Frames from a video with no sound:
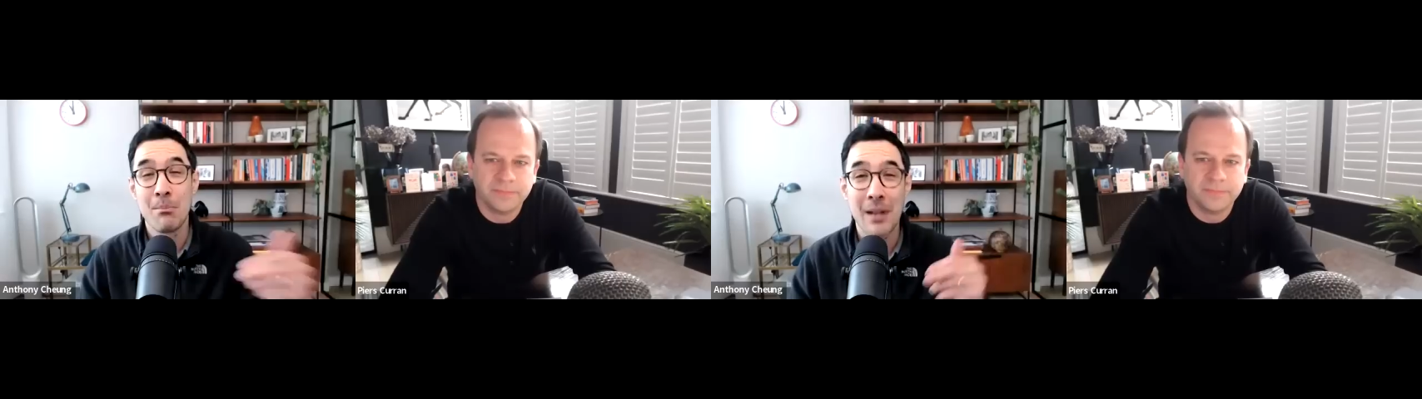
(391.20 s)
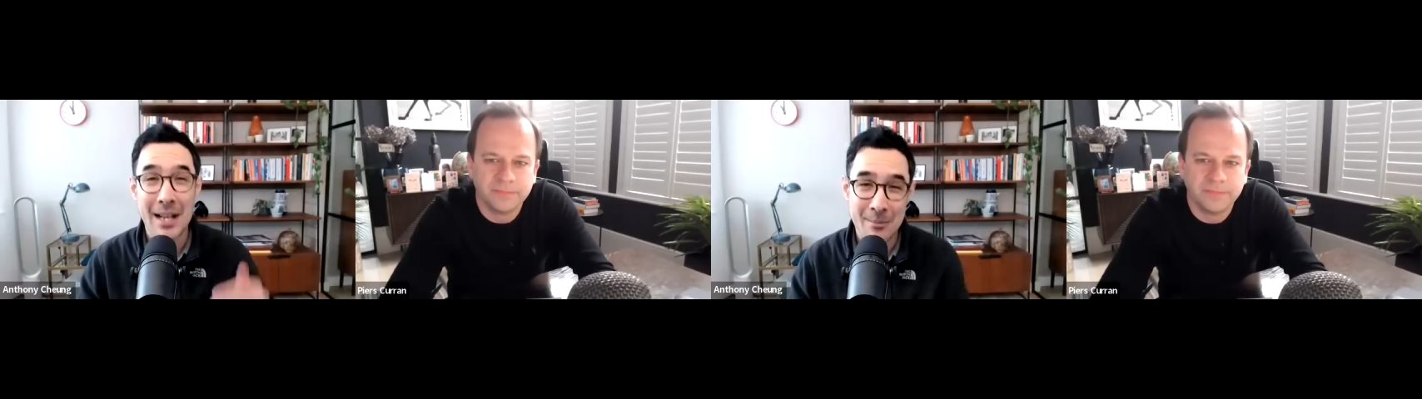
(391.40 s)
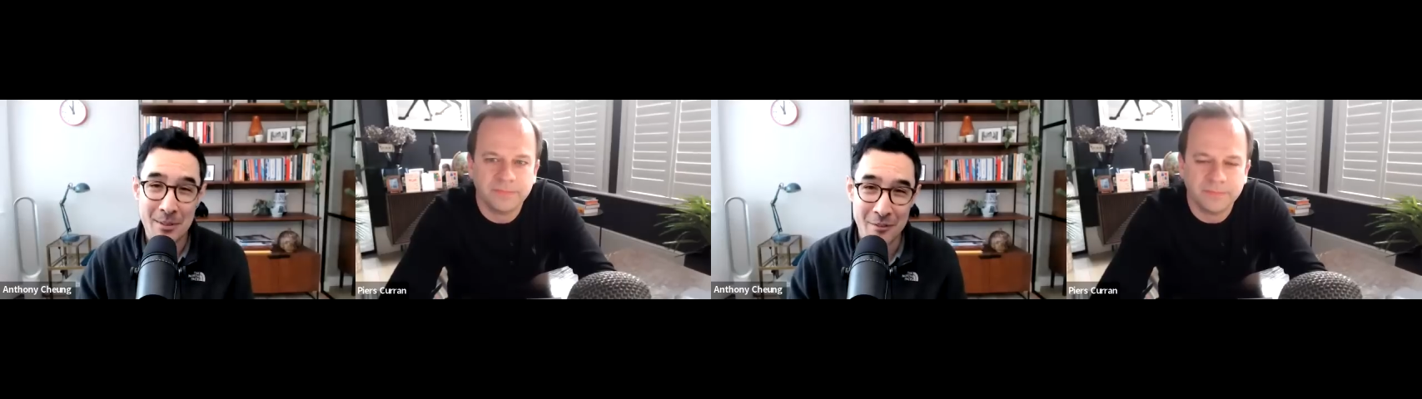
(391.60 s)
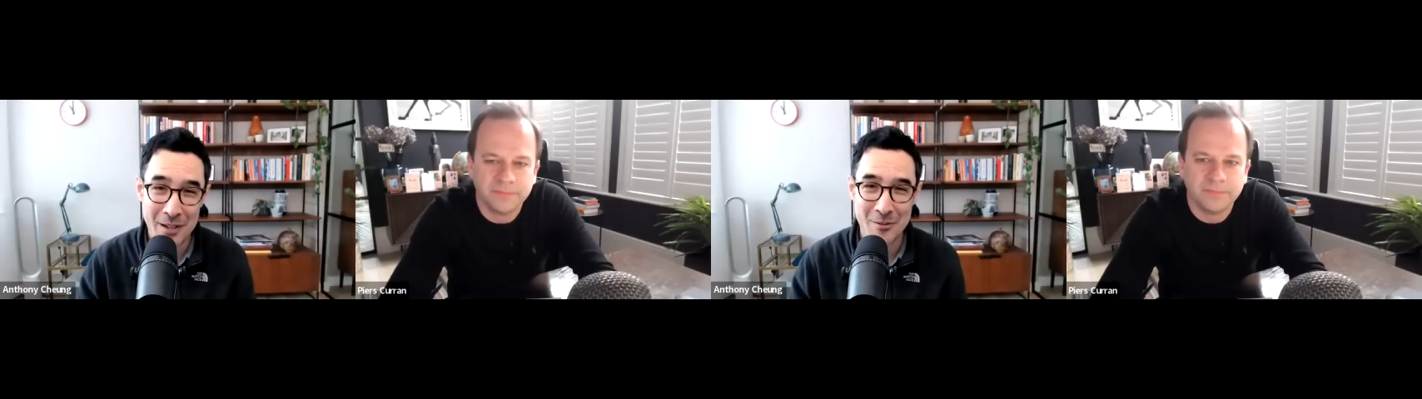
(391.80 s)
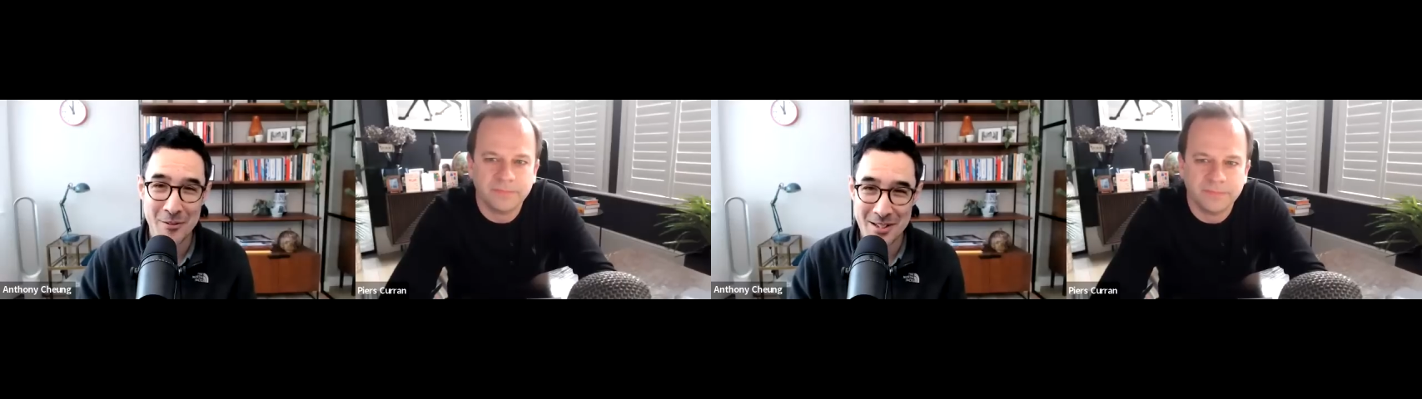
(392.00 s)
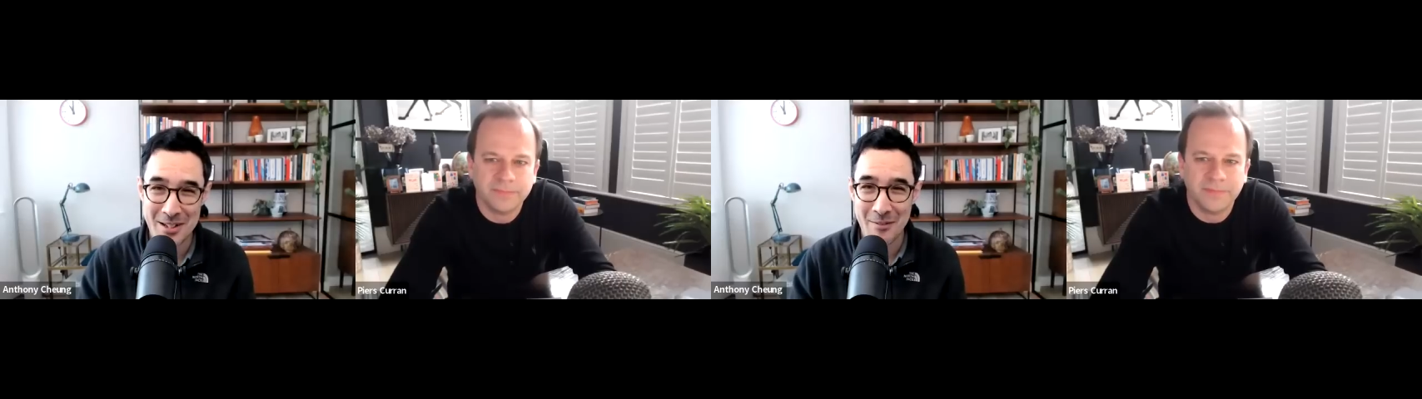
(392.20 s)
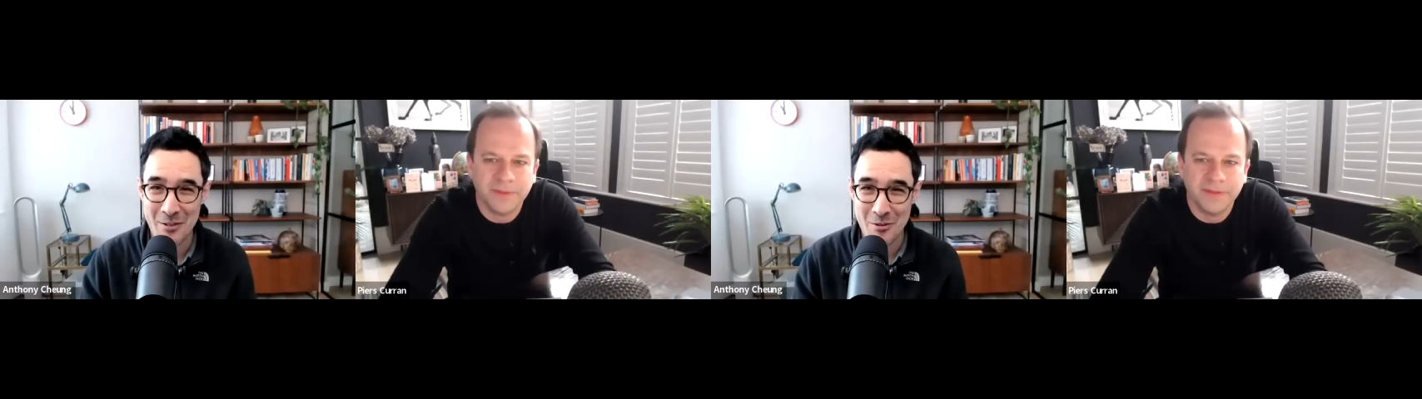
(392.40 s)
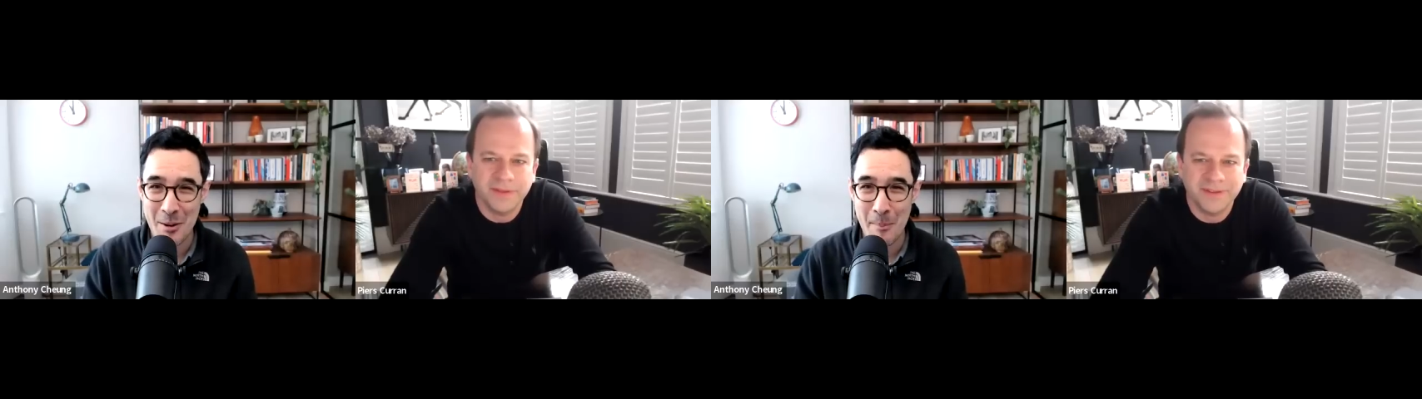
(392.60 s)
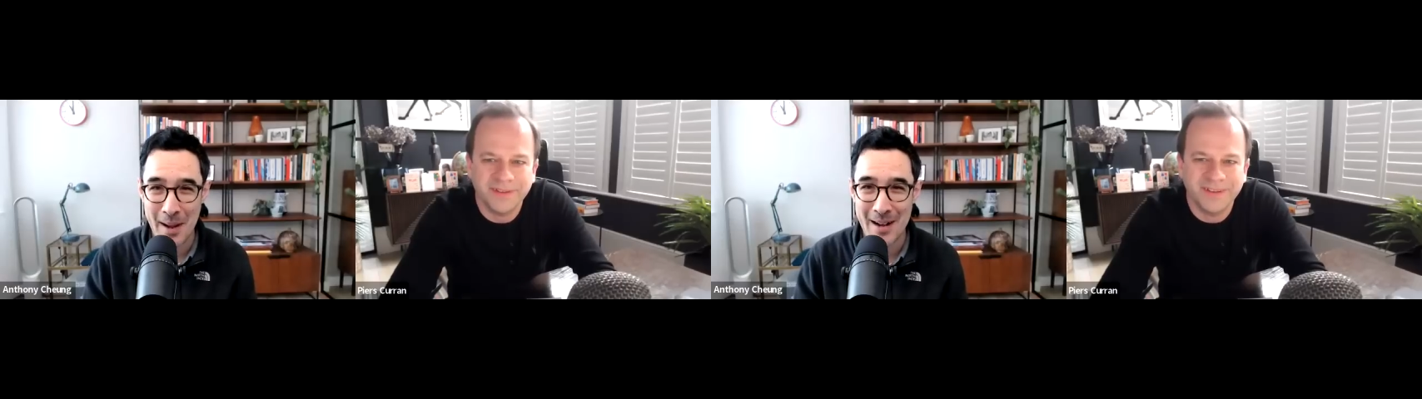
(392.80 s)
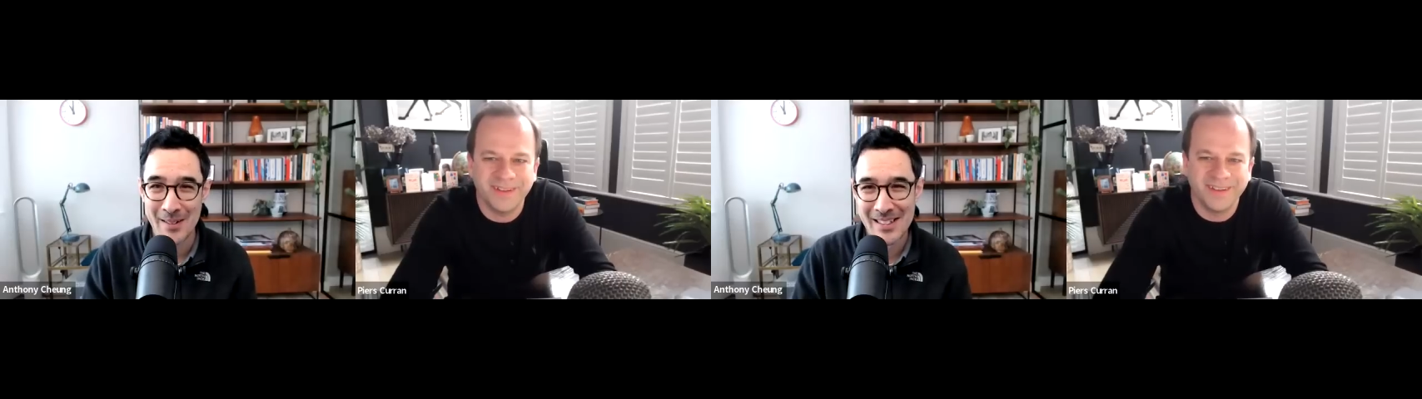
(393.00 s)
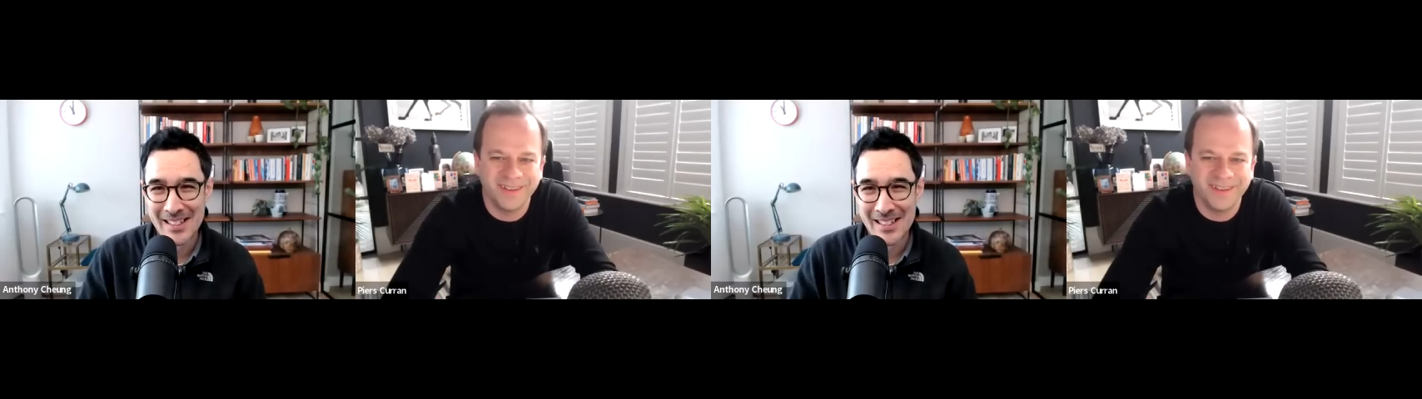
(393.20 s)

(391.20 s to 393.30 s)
Speaker 1: blame the Federal Reserve, Jerome Powell.